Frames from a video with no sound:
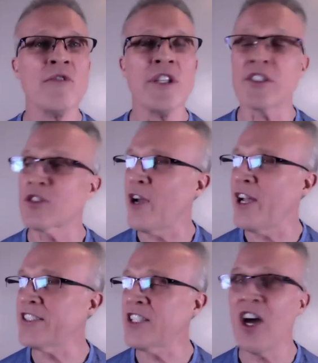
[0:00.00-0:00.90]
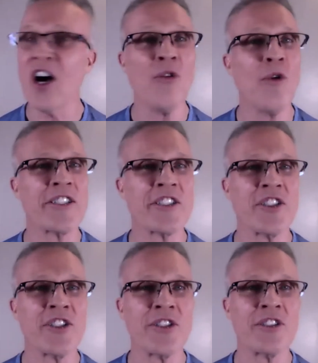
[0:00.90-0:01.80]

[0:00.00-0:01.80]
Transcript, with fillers: It's great to know what to do.